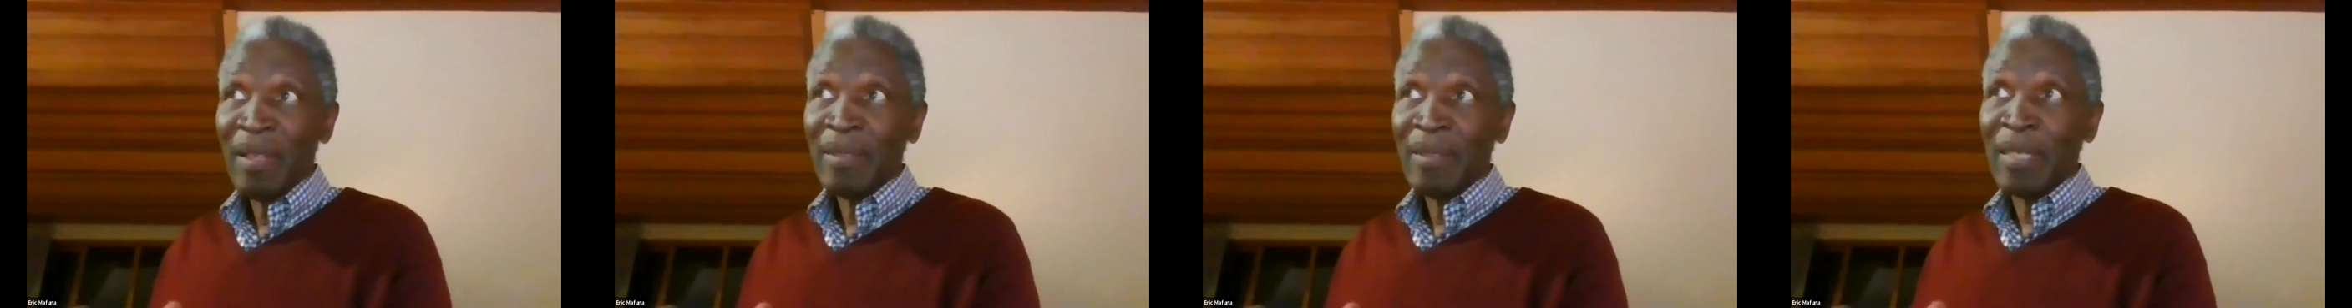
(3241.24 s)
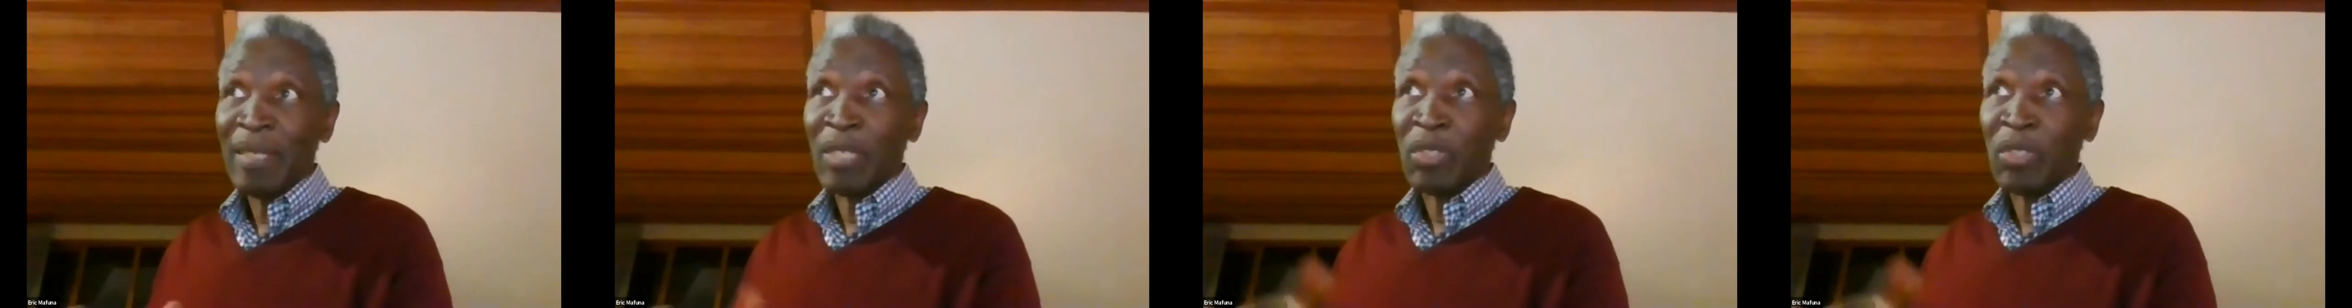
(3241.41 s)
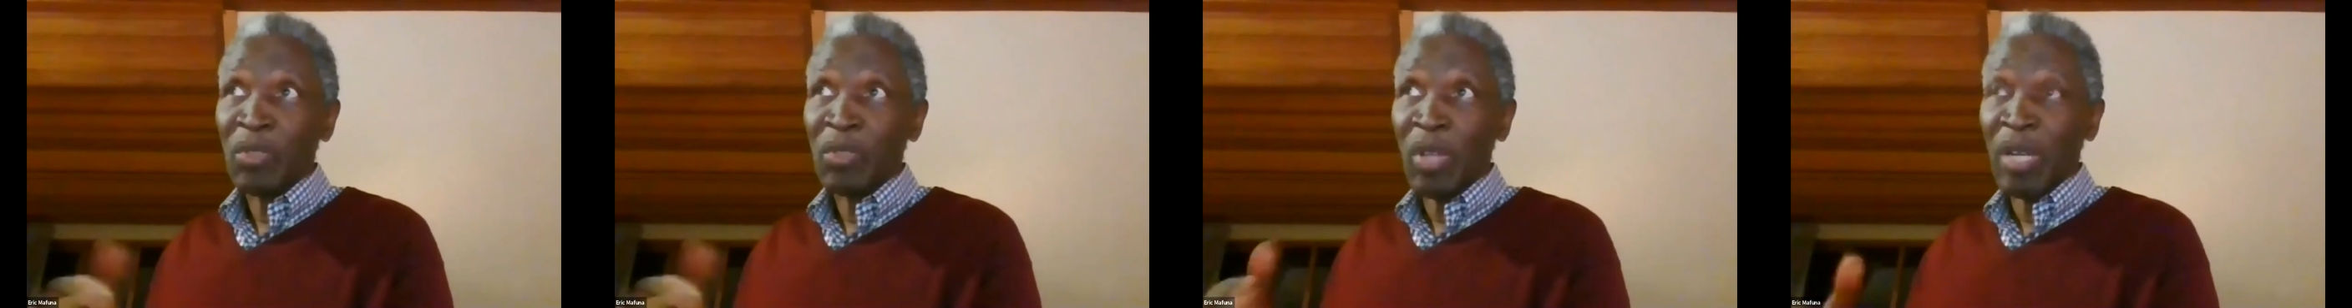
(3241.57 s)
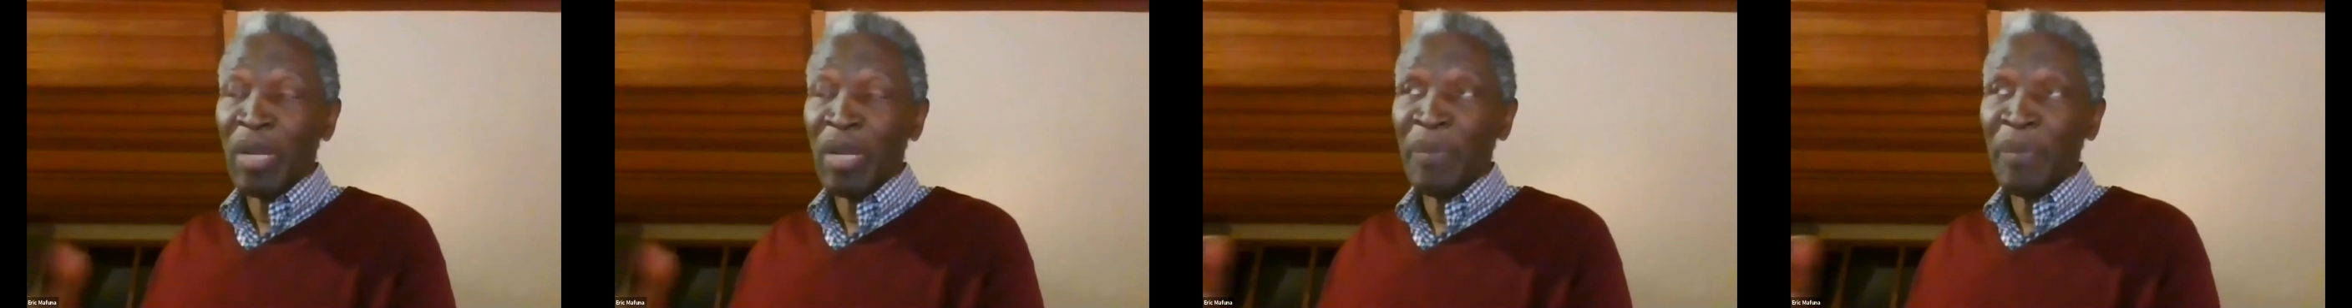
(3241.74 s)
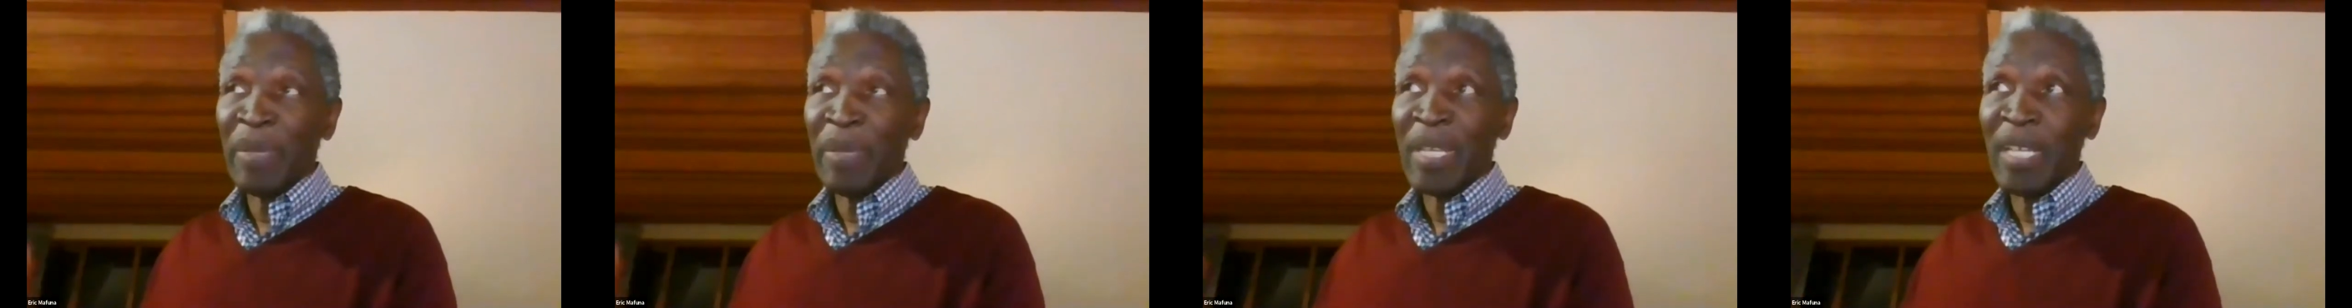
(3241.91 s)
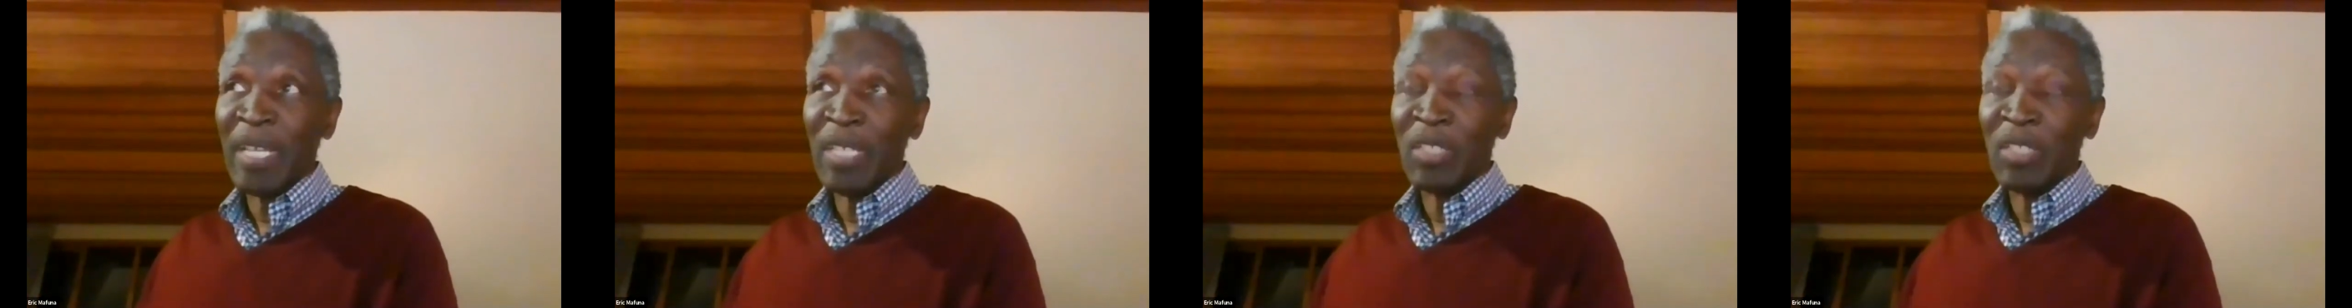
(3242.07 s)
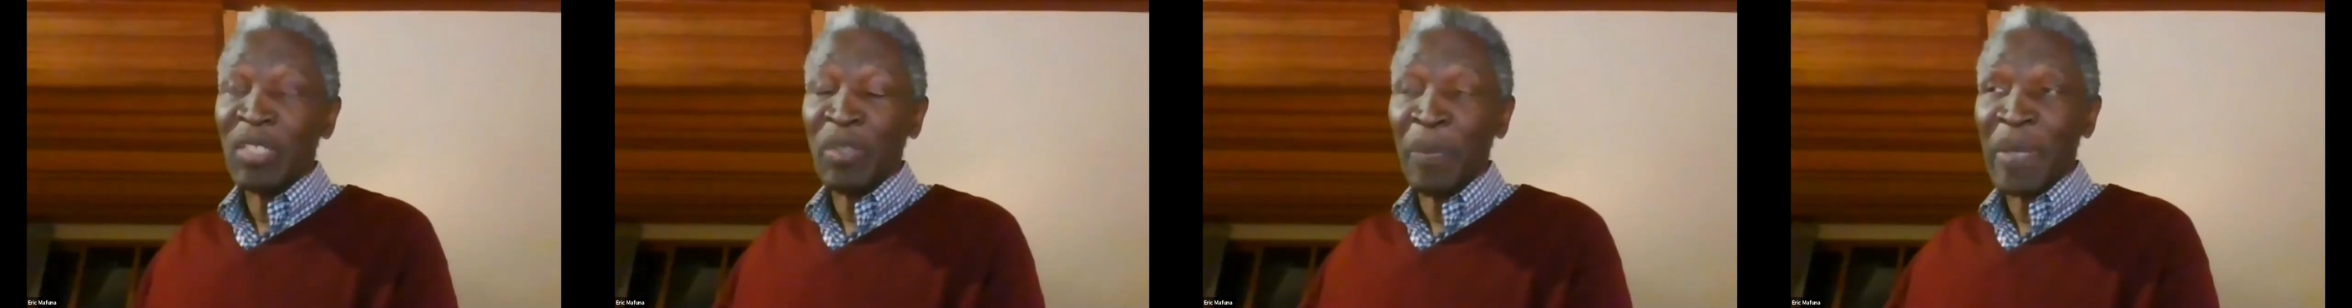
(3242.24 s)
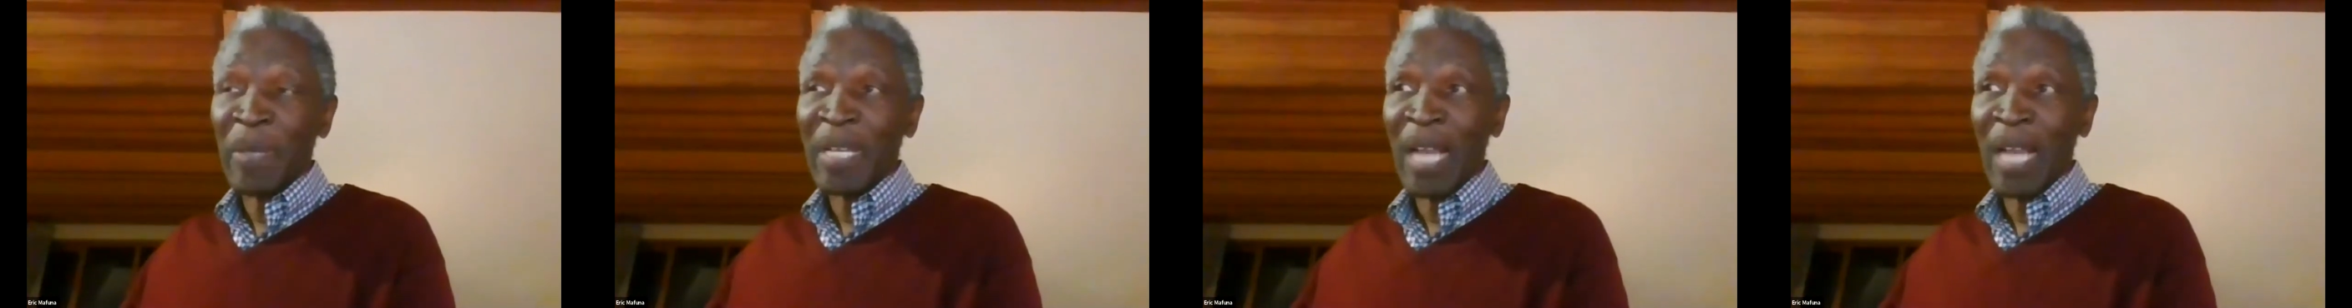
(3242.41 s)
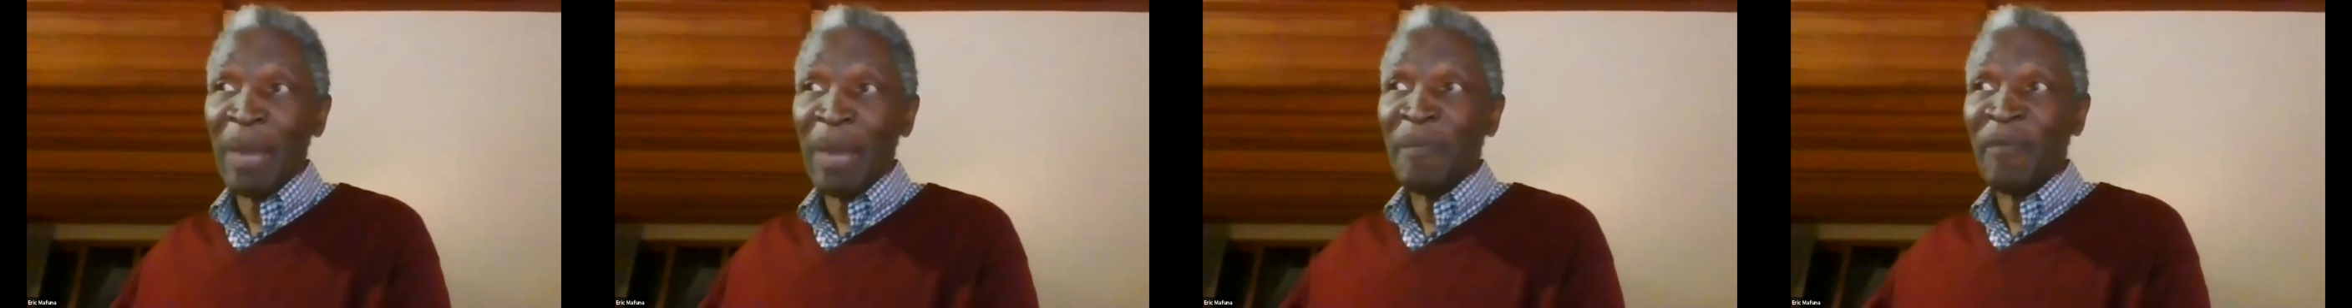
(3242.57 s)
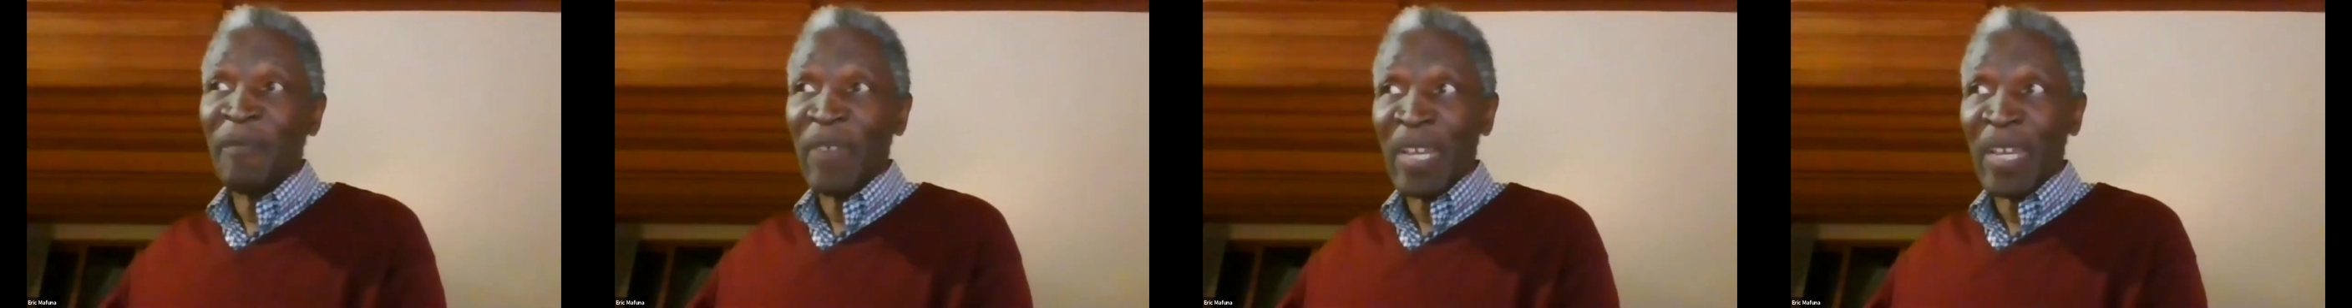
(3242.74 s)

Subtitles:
the story begins to become